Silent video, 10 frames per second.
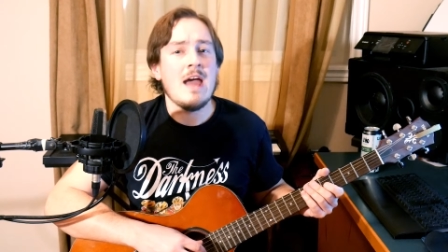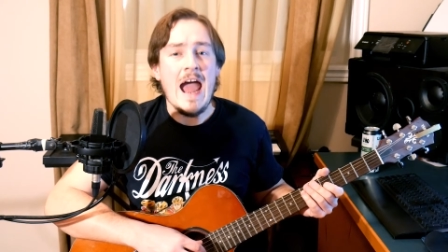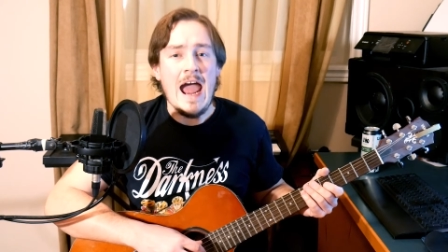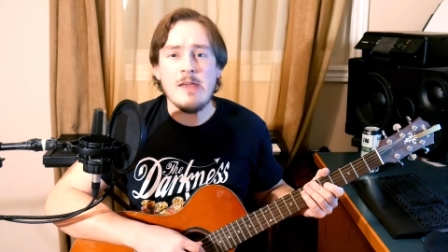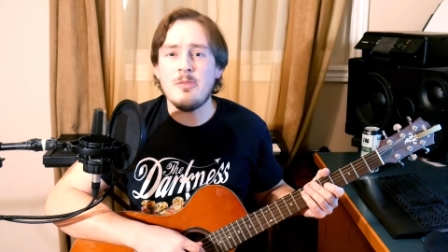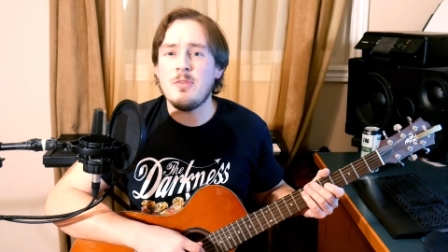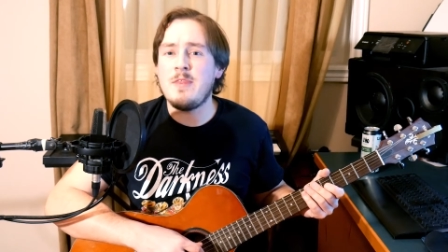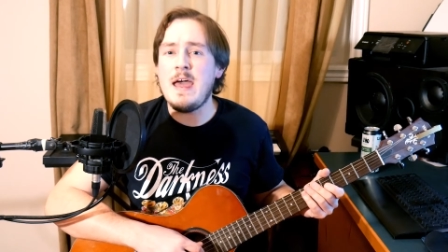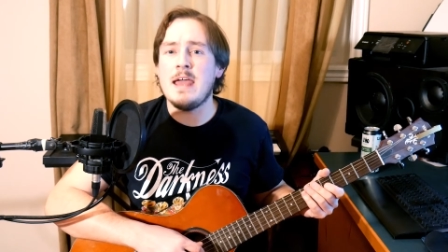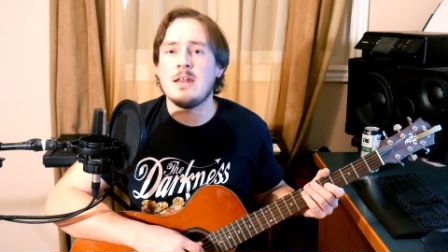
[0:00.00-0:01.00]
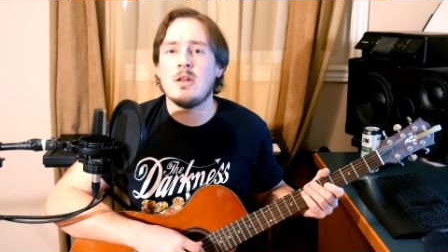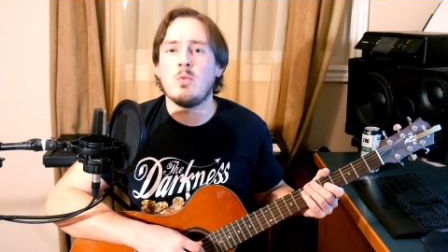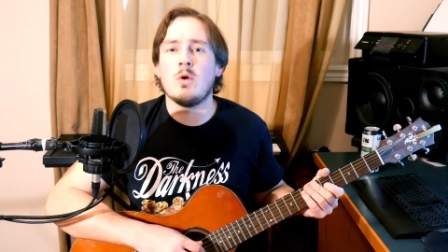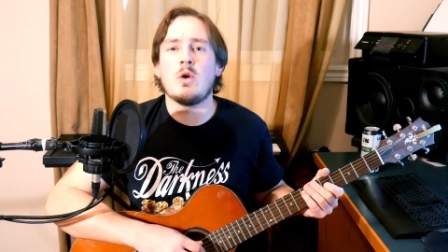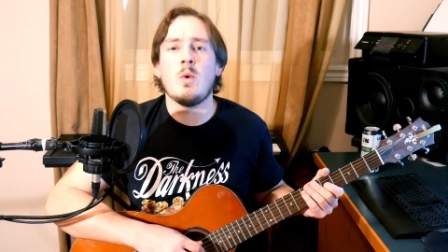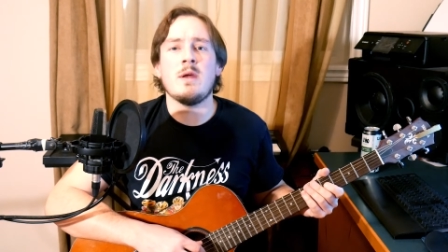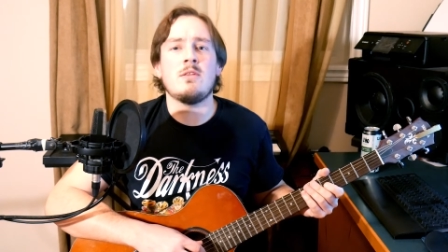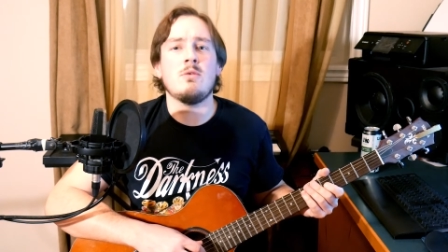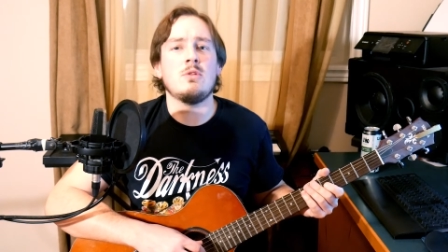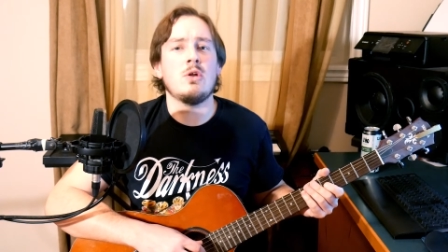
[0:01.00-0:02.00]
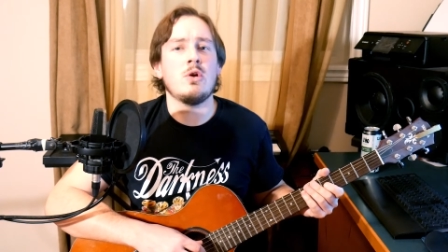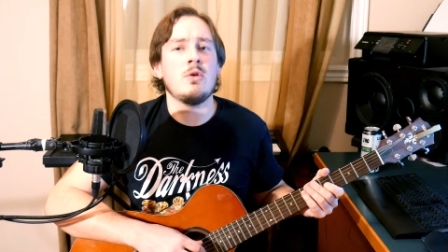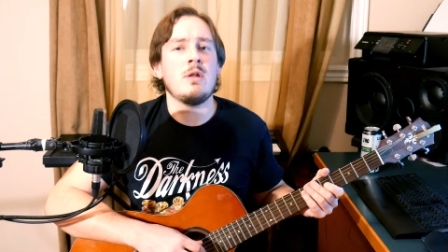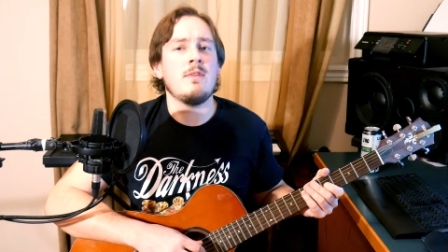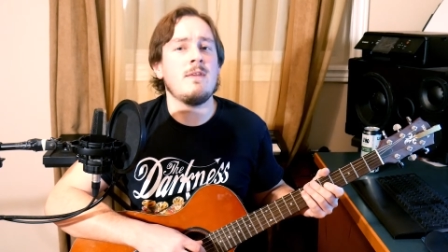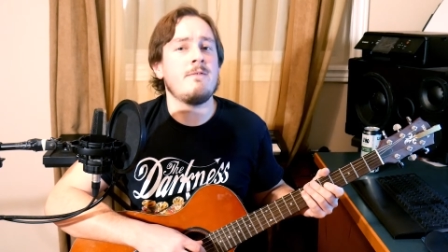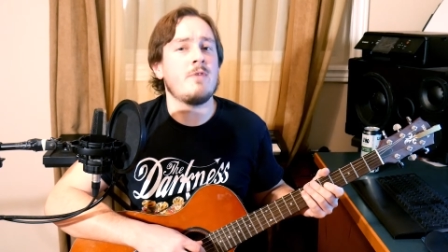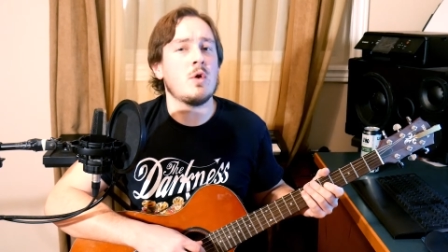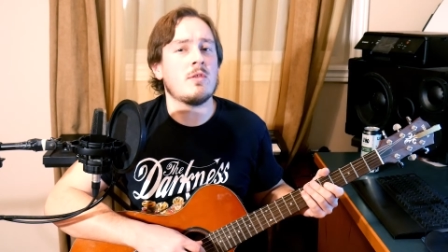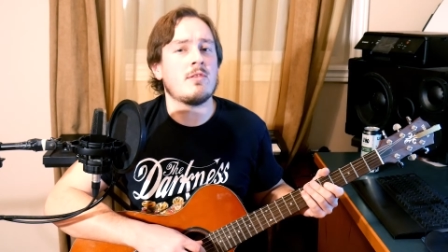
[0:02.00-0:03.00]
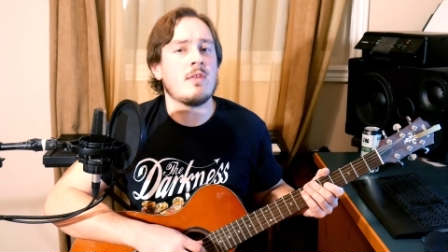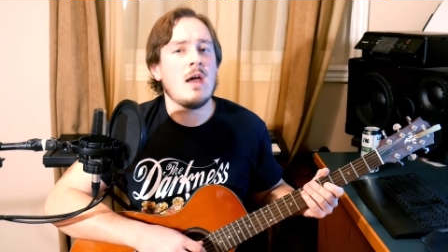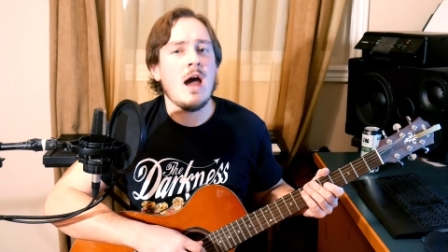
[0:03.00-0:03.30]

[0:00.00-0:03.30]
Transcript: and then we're going to learn the first